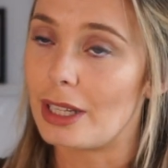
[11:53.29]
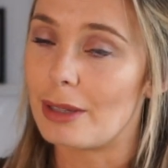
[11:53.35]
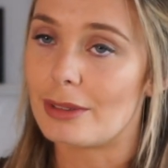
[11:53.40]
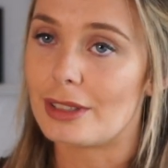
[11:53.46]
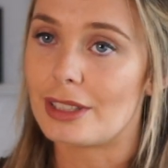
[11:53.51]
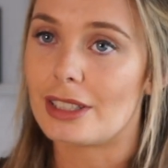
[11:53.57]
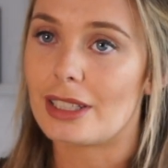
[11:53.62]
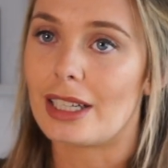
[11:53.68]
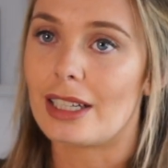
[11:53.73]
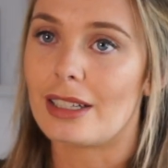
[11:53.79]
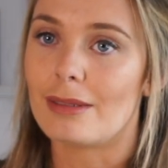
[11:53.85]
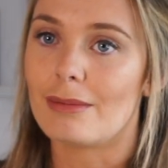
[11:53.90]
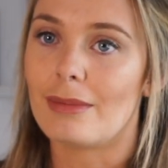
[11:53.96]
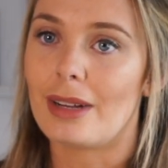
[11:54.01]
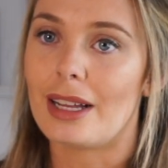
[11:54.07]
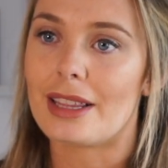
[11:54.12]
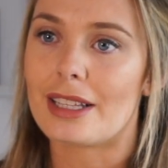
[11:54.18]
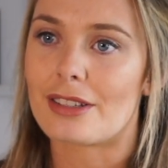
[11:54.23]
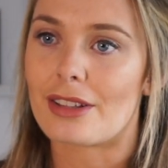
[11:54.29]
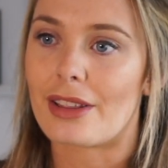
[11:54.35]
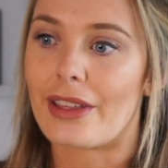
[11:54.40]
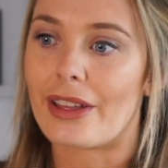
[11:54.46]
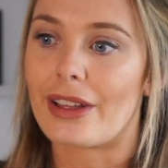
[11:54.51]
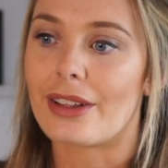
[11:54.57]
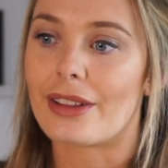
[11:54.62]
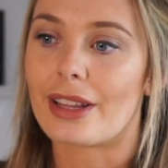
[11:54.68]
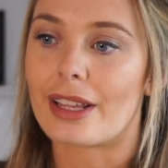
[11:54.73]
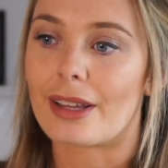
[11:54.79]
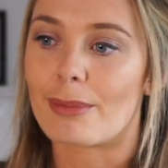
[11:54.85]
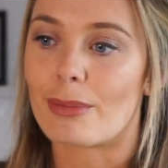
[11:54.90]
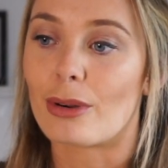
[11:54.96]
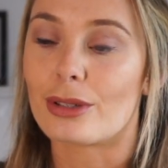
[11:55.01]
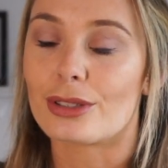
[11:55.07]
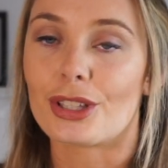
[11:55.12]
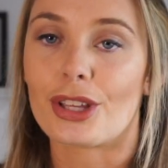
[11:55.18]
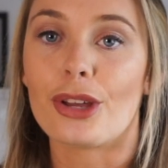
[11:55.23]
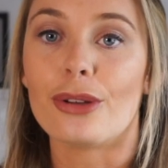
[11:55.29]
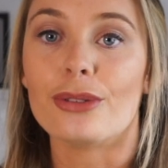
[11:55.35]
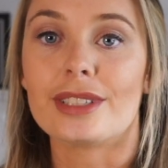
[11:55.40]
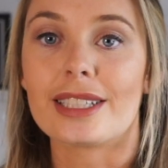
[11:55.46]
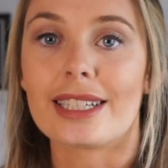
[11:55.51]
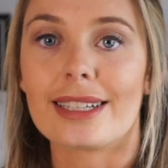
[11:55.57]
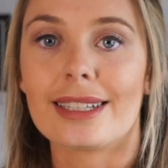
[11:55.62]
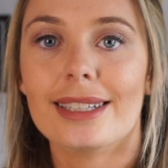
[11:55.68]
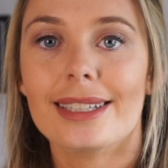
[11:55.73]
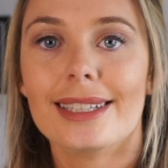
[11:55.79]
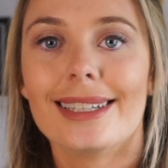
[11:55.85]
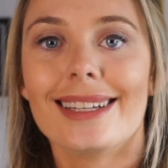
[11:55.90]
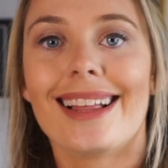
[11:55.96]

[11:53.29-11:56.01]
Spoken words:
It was, and so they're prosecuting